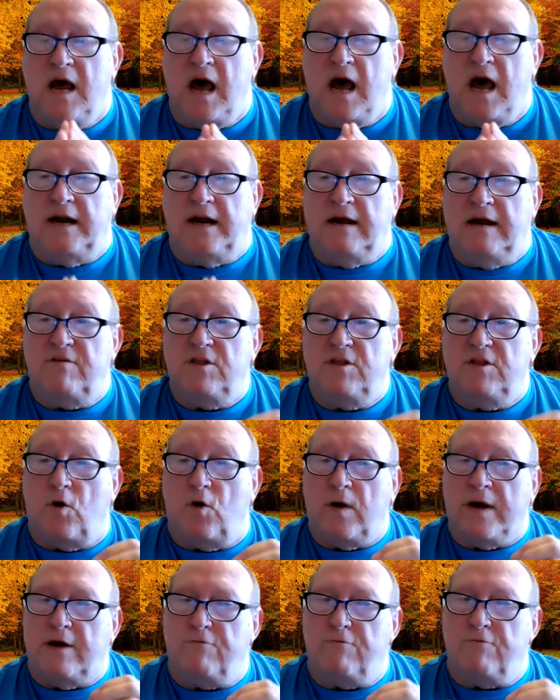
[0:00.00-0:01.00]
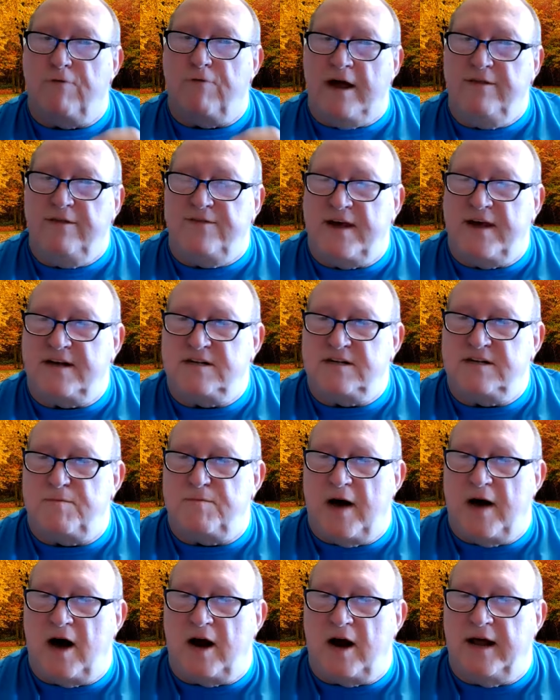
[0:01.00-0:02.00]
And even though I had read things
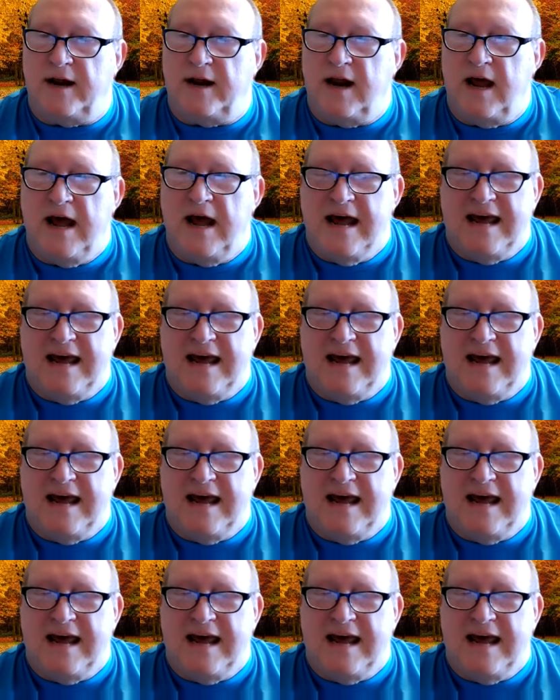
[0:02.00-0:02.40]
about it,